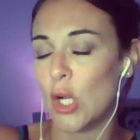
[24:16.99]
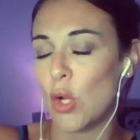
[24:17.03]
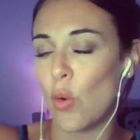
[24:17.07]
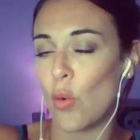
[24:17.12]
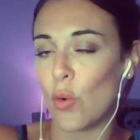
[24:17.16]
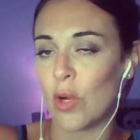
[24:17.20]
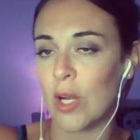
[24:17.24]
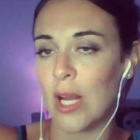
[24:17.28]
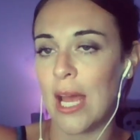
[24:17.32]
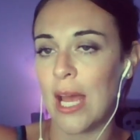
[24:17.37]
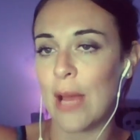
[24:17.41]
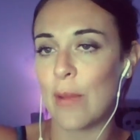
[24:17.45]

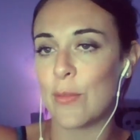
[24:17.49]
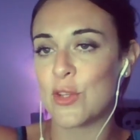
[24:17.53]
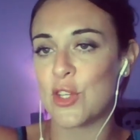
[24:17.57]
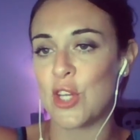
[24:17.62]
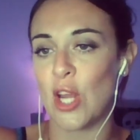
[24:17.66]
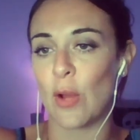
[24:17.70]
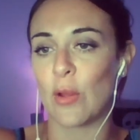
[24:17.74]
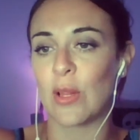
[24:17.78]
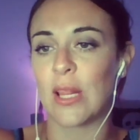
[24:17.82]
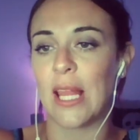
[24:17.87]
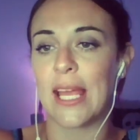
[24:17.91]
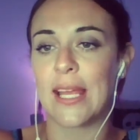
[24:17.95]
or not, which
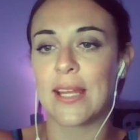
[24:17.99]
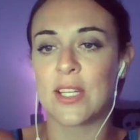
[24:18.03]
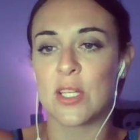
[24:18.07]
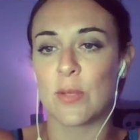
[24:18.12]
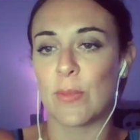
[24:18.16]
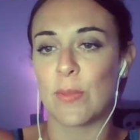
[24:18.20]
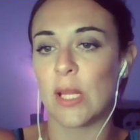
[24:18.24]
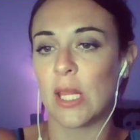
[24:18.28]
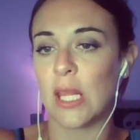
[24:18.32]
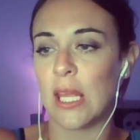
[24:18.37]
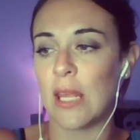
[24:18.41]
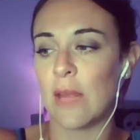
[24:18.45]
I like to
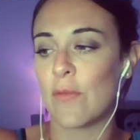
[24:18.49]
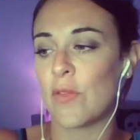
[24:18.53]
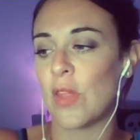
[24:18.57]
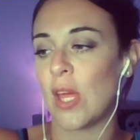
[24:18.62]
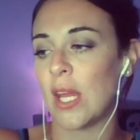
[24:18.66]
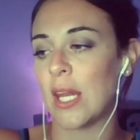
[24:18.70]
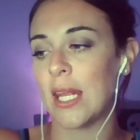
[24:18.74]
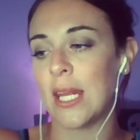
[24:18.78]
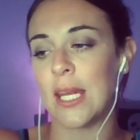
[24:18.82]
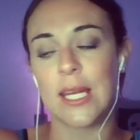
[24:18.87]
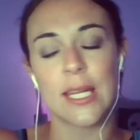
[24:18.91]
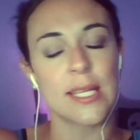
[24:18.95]
believe
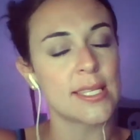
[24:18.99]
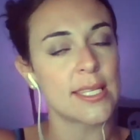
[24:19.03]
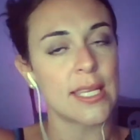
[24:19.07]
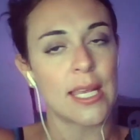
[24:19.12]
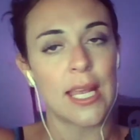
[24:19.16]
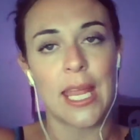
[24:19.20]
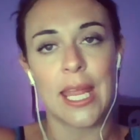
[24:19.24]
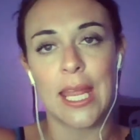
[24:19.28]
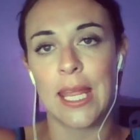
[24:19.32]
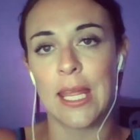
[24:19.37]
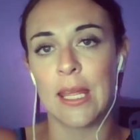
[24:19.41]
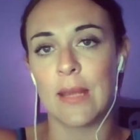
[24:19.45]
that it is
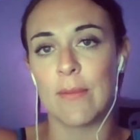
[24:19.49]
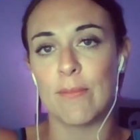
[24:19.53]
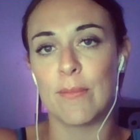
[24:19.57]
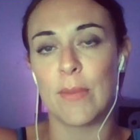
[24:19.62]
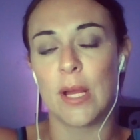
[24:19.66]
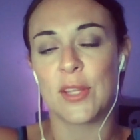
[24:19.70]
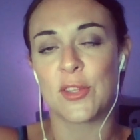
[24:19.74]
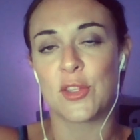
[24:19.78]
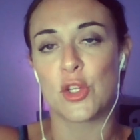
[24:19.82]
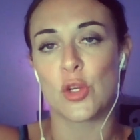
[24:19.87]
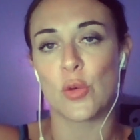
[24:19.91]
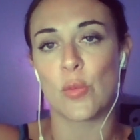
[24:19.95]
a
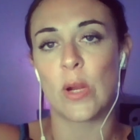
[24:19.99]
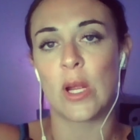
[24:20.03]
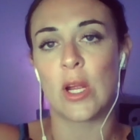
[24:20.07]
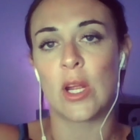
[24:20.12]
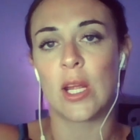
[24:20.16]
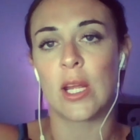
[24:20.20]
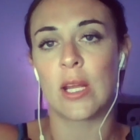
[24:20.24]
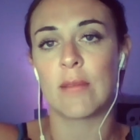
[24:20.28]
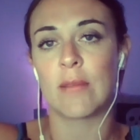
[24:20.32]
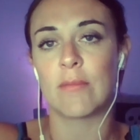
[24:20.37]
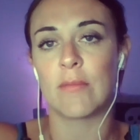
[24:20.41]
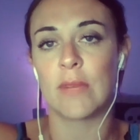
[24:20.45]
monster
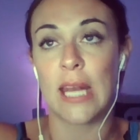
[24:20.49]
wearing,